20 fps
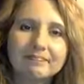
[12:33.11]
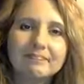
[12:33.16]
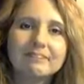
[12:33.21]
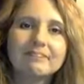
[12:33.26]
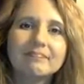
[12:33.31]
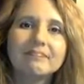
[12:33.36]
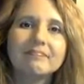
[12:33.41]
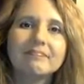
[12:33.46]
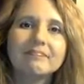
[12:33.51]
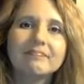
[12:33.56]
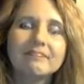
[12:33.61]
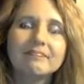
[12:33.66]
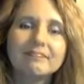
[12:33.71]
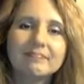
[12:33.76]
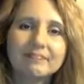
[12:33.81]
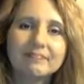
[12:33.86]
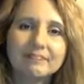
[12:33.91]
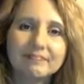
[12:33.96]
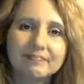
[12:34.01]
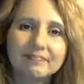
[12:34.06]

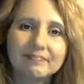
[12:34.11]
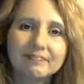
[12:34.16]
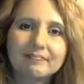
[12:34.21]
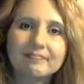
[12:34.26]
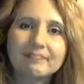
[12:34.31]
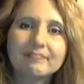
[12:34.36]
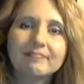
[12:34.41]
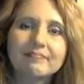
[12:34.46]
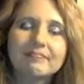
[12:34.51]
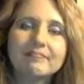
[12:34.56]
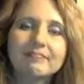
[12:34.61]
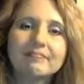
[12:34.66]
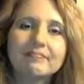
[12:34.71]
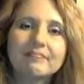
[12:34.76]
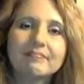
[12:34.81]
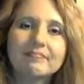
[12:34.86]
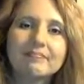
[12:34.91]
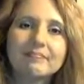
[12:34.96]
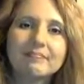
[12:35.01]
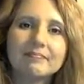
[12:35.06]

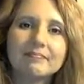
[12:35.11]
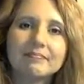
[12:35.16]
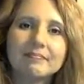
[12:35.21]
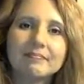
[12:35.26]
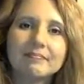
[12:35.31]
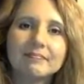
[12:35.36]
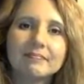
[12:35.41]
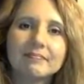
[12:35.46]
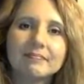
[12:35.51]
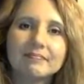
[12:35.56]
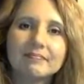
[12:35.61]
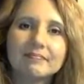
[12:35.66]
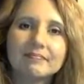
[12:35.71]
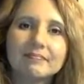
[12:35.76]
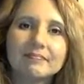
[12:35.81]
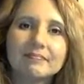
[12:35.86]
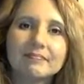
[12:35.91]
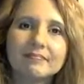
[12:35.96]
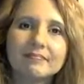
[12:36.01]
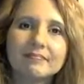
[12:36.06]

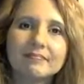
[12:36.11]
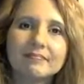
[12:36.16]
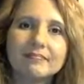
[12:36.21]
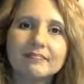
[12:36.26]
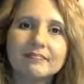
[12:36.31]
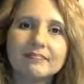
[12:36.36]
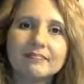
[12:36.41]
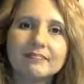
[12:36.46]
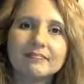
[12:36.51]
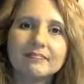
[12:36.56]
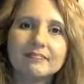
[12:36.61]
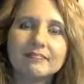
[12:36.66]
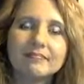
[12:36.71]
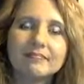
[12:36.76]
No words are spoken by the person on screen.